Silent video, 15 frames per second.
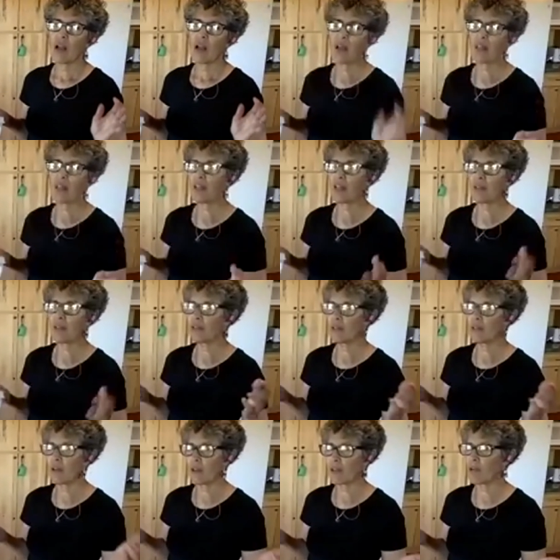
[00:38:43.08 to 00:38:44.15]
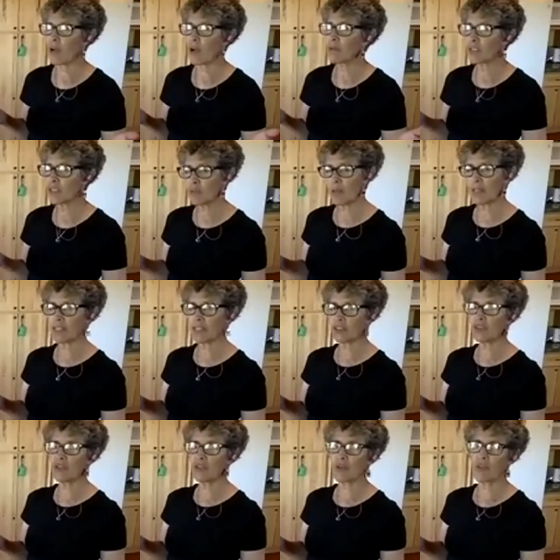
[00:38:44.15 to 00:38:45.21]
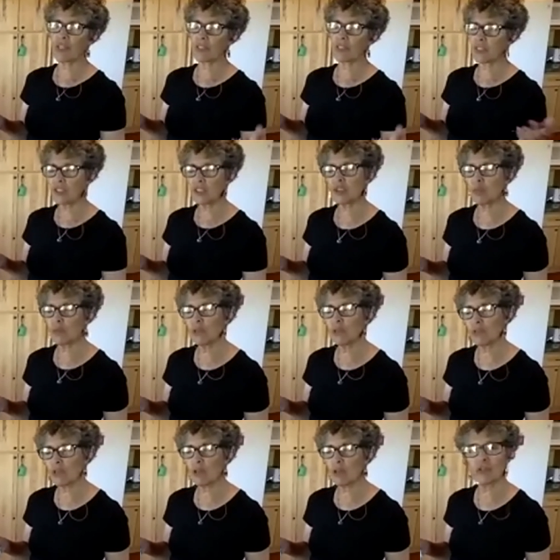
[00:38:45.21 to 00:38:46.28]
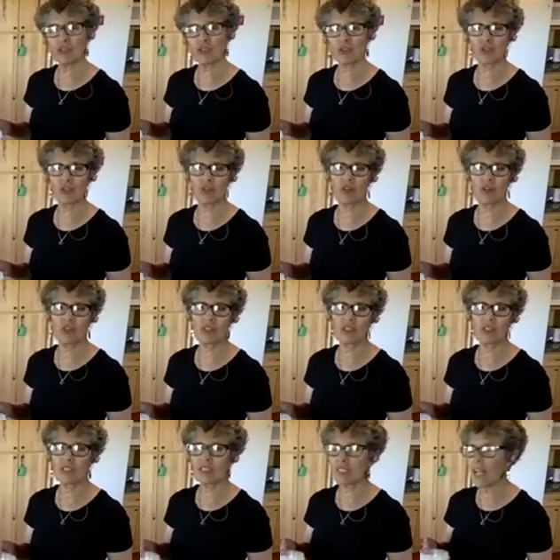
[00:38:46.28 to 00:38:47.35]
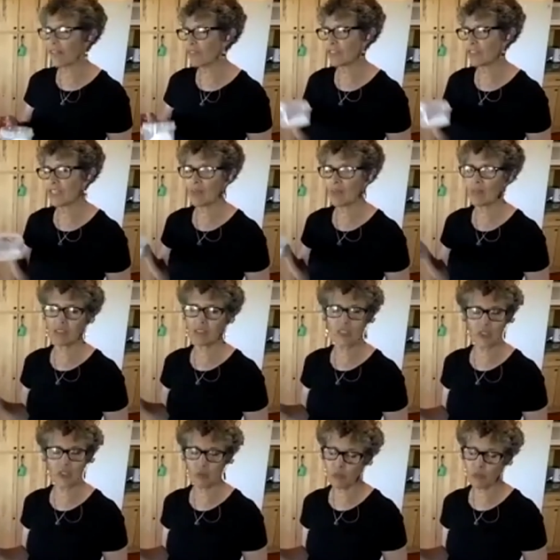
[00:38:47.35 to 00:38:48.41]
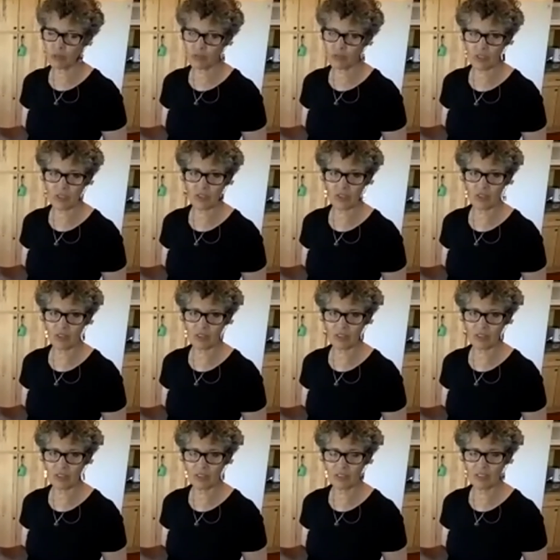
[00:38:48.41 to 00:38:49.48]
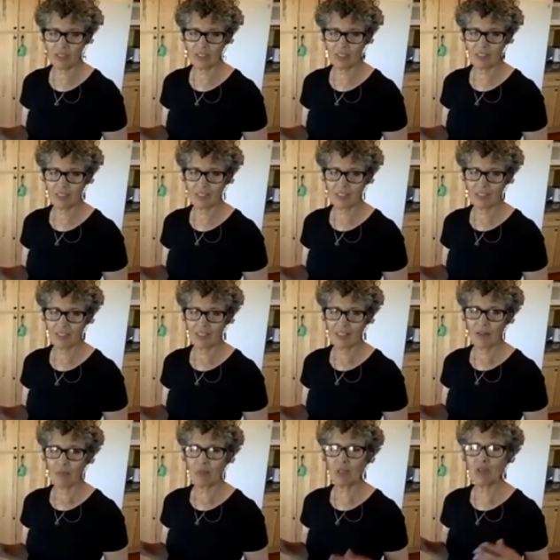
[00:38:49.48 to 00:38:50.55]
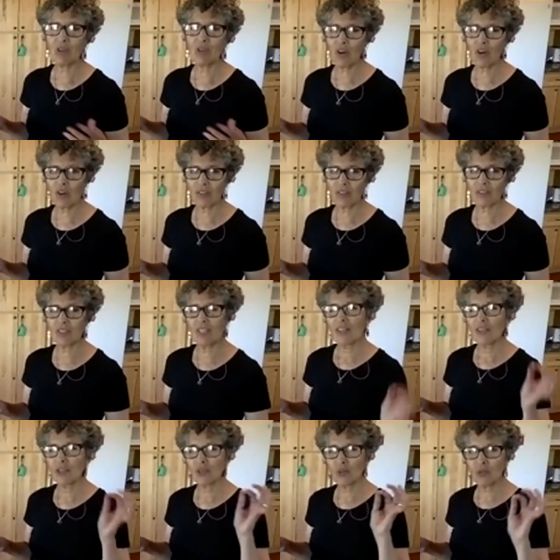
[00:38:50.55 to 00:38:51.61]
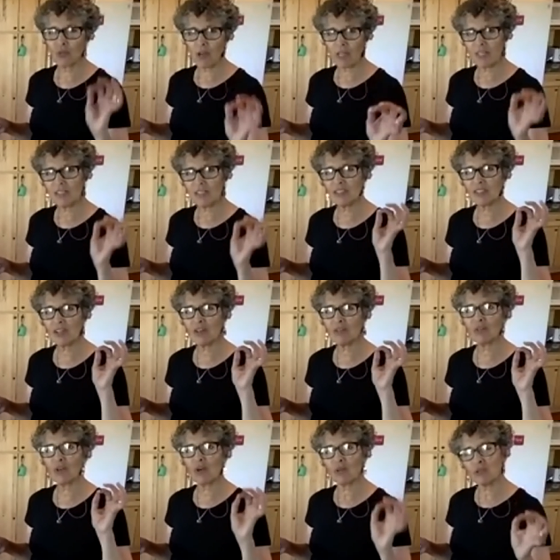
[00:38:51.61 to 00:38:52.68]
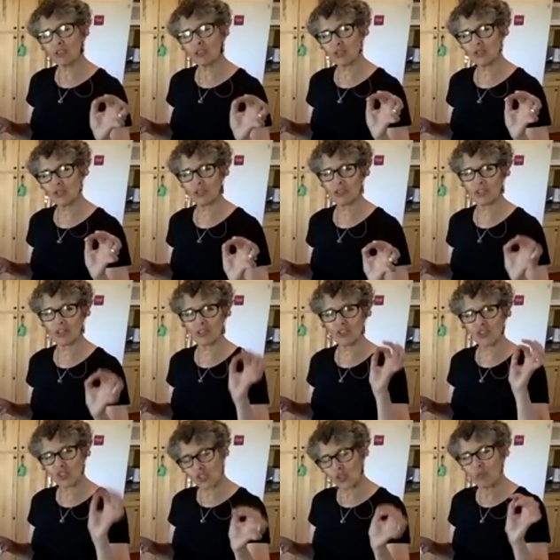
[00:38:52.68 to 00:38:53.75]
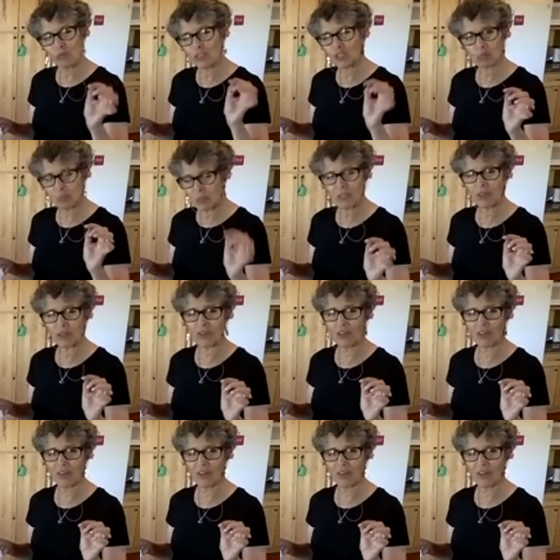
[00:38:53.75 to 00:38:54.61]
And I would suspect that you know that a teaspoon of kosher salt is not the same as a teaspoon of sea salt, because the grains of kosher salt are so much bigger